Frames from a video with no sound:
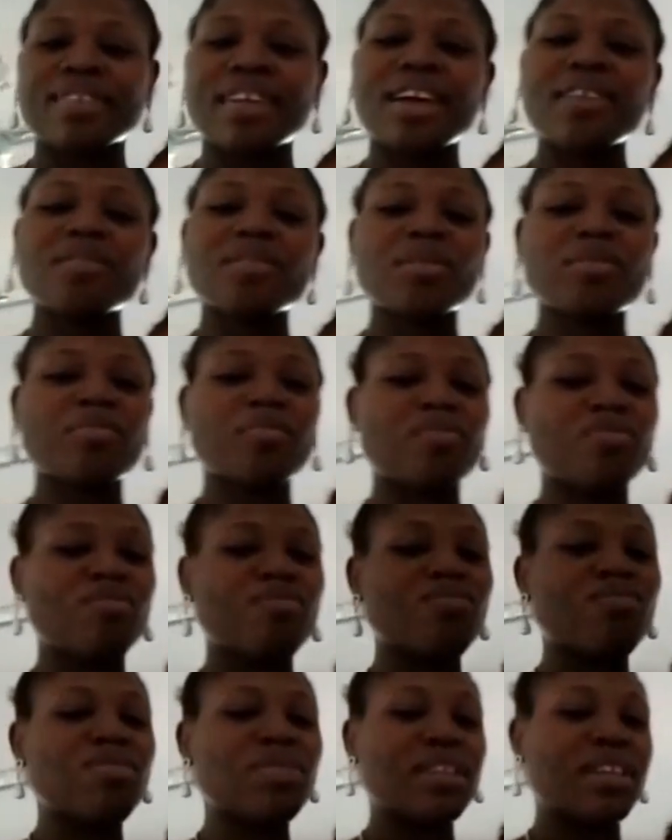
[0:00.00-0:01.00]
Have a
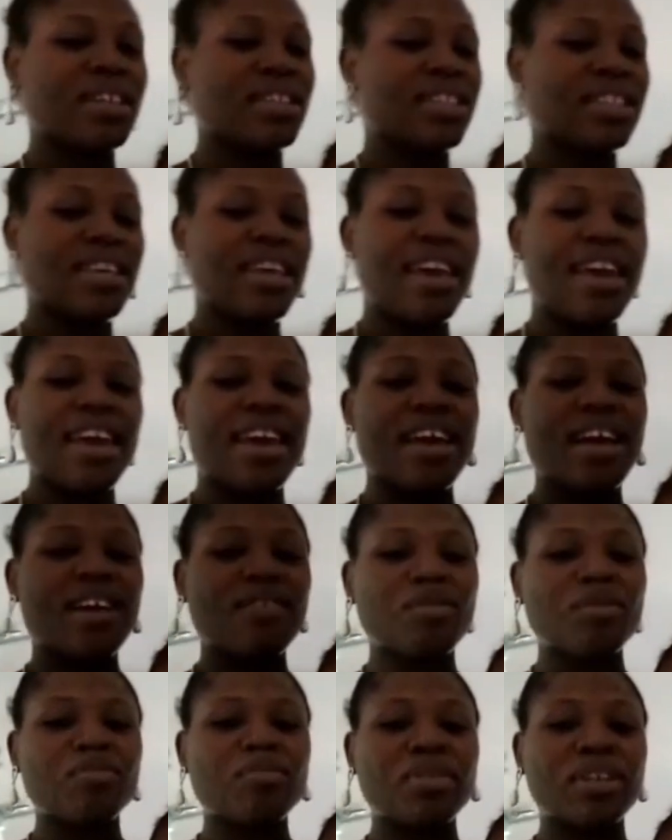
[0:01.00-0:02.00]
blessed year.
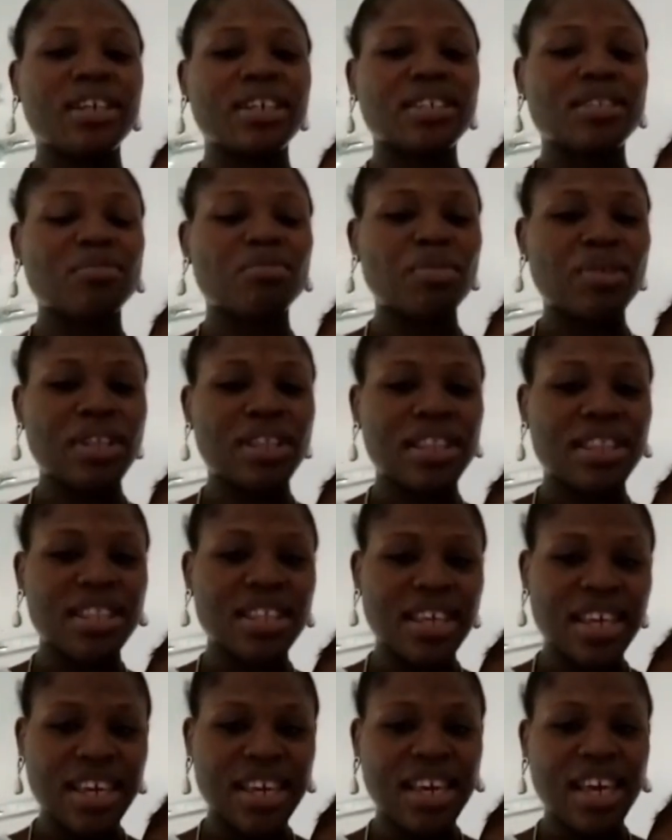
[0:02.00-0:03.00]
Have a blessed
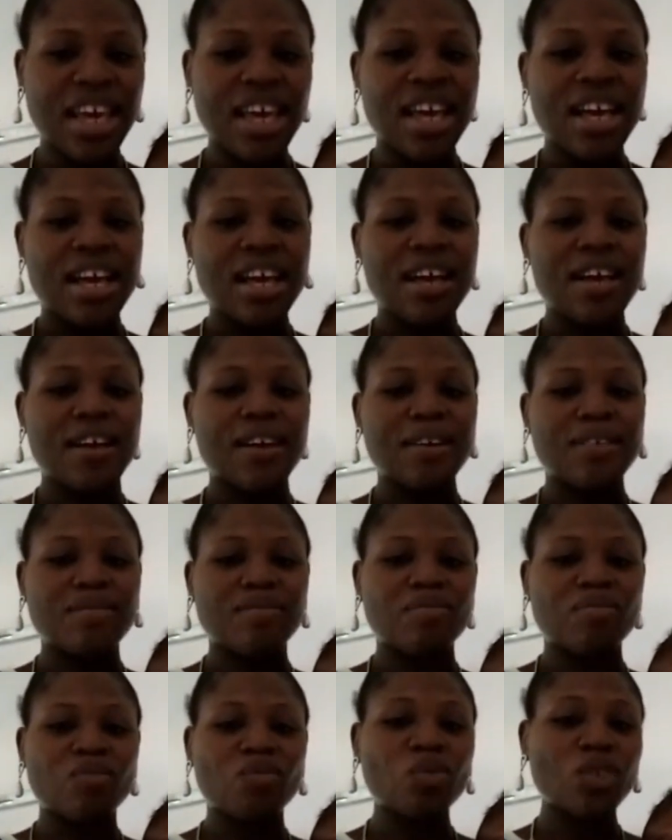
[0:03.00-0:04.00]
birthday.
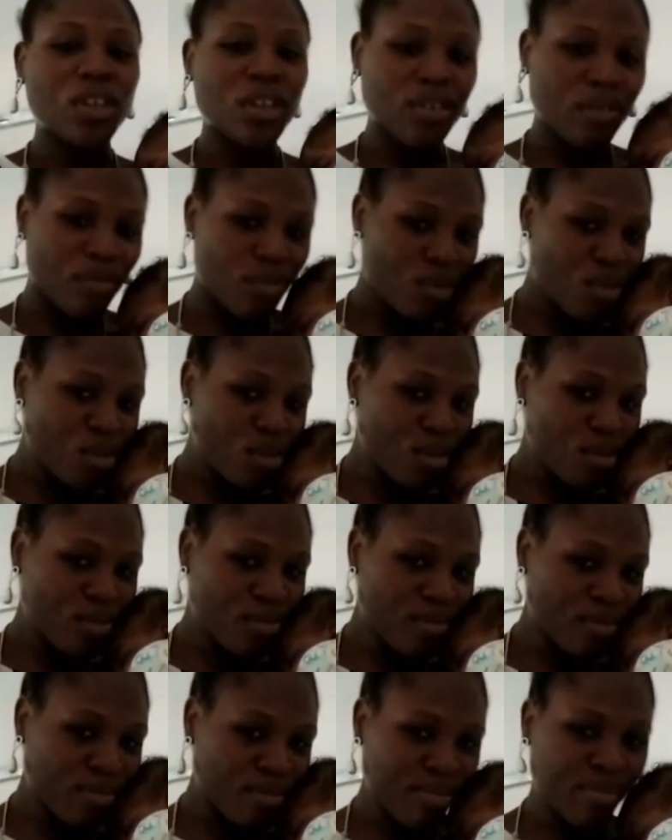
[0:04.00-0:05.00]
We love you.